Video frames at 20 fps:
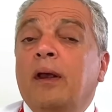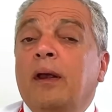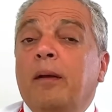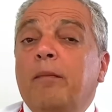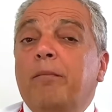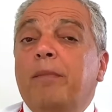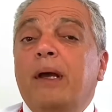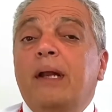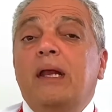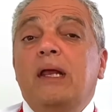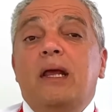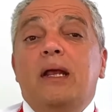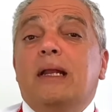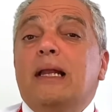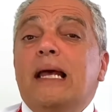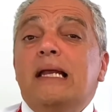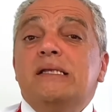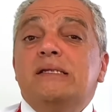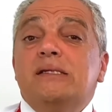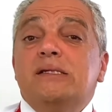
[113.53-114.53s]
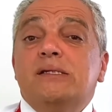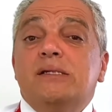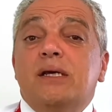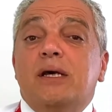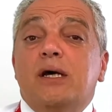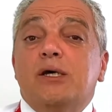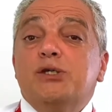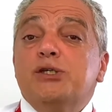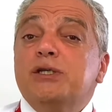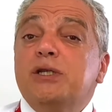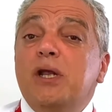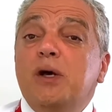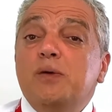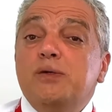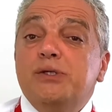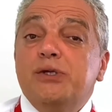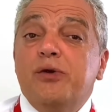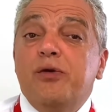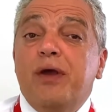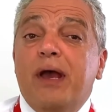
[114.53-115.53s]
Many lenders are slow
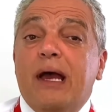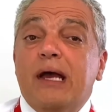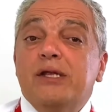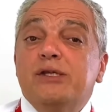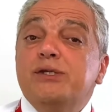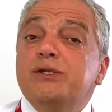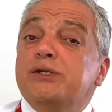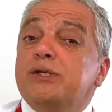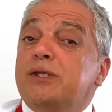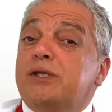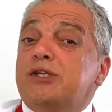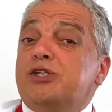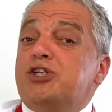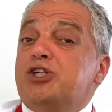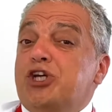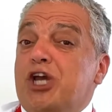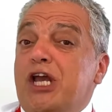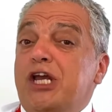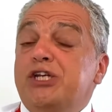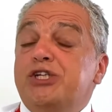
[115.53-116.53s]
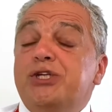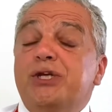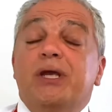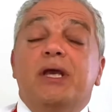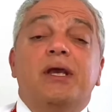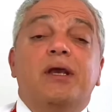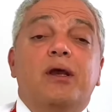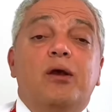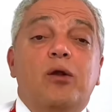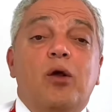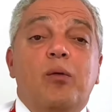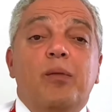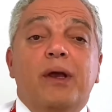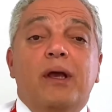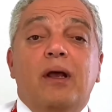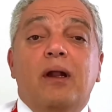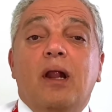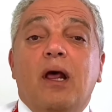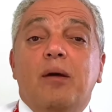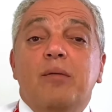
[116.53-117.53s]
to react to the changing
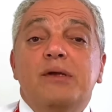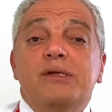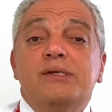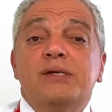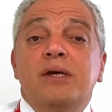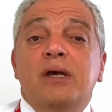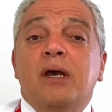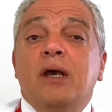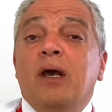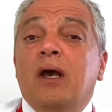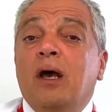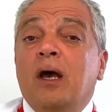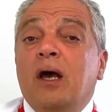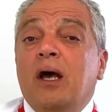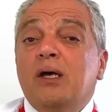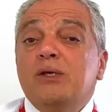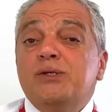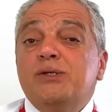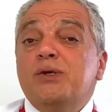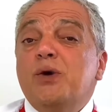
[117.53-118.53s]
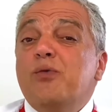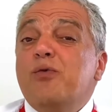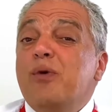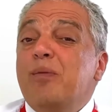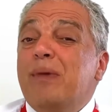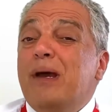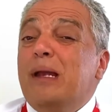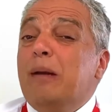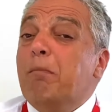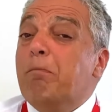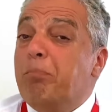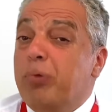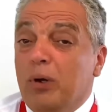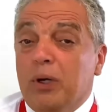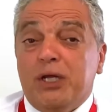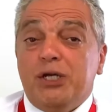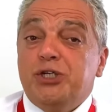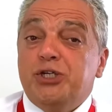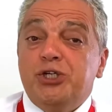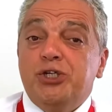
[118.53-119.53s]
economic climate and so remain
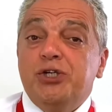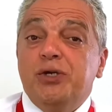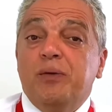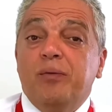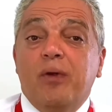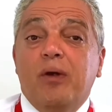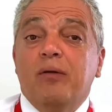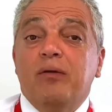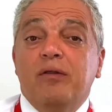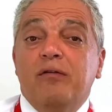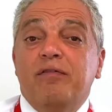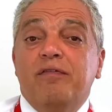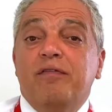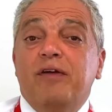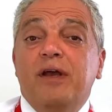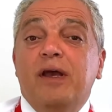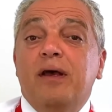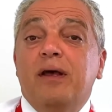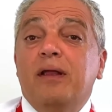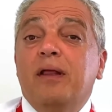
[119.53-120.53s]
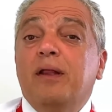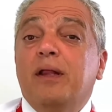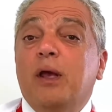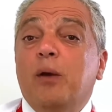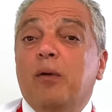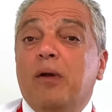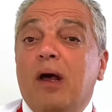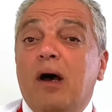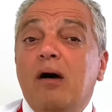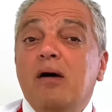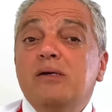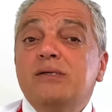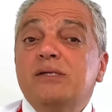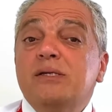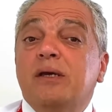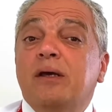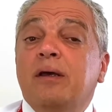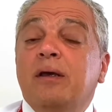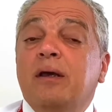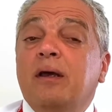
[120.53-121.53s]
bullish on the figure they will
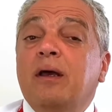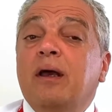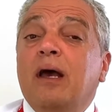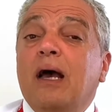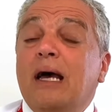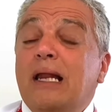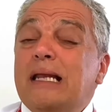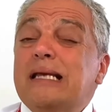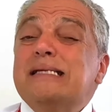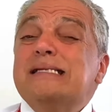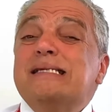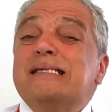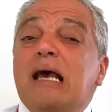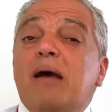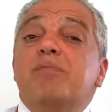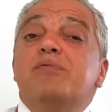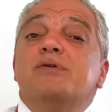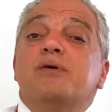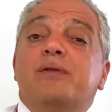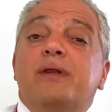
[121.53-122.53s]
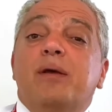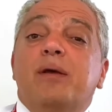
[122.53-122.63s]
ask and accept on their